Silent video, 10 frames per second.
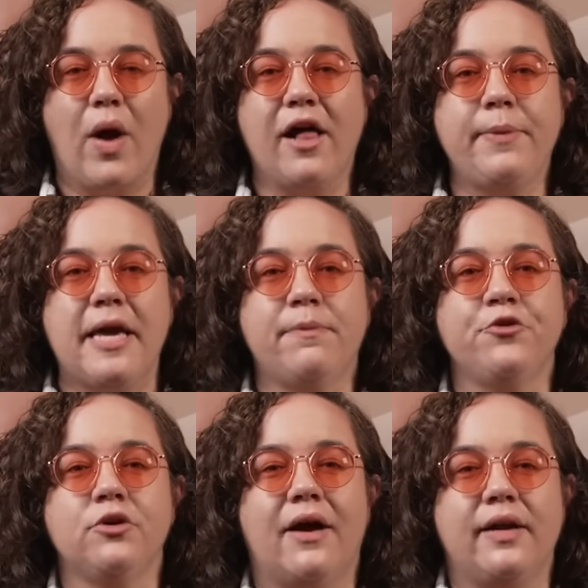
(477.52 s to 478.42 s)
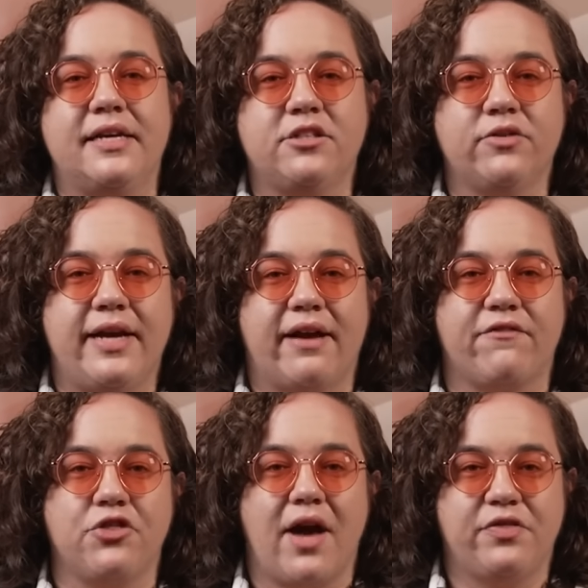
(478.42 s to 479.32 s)
While people throughout history
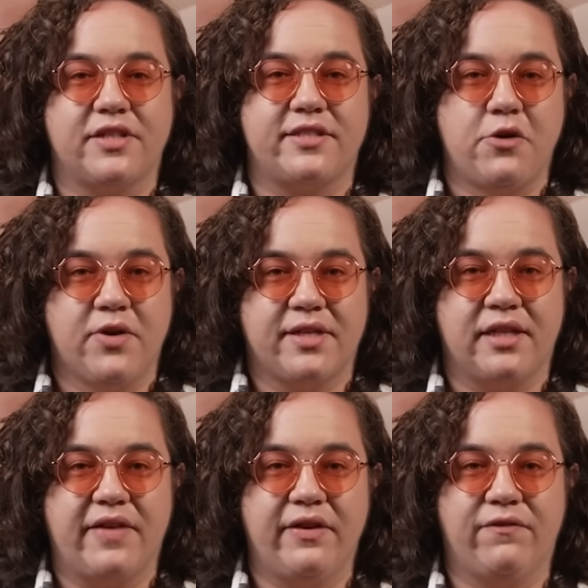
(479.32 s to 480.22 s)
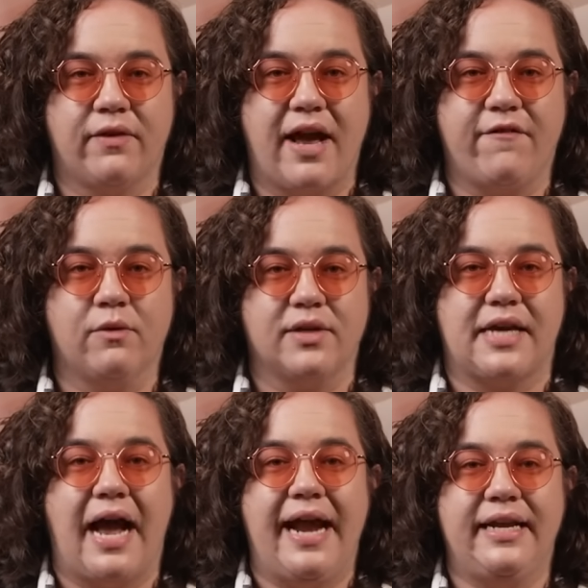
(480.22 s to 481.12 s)
have thought the secret to living forever was
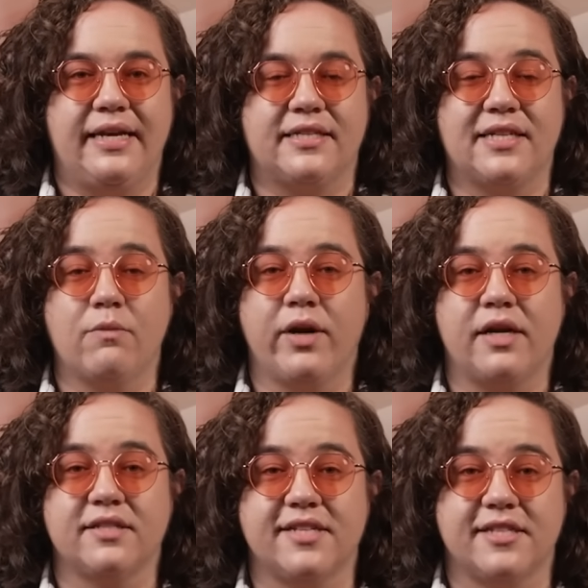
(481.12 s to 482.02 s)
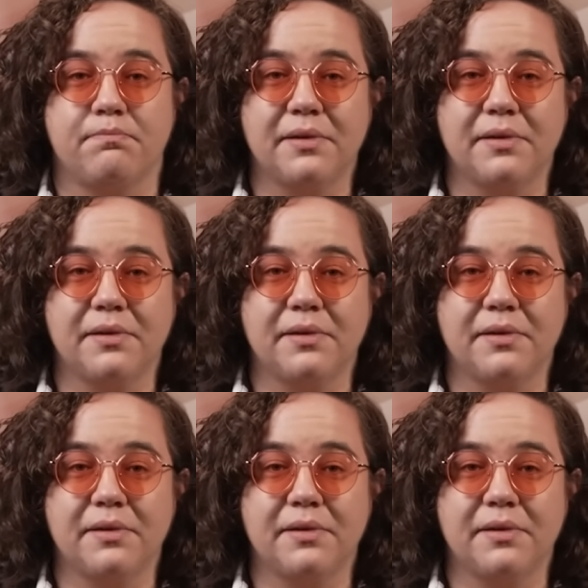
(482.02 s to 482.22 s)
hiding in some someone else's